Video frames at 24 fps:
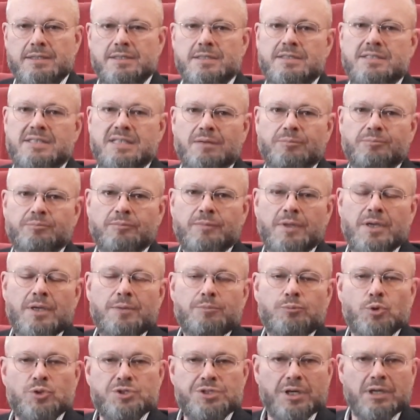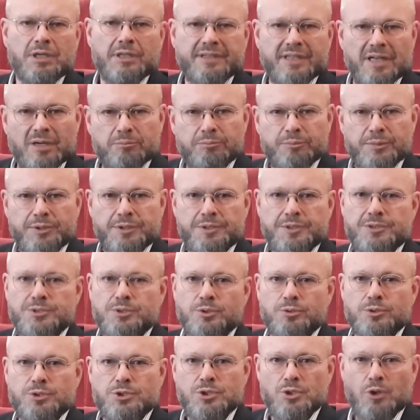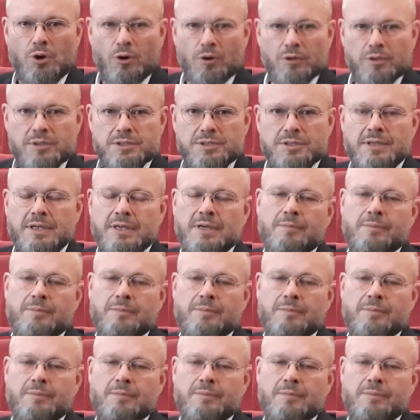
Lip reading: some musical numbers or songs,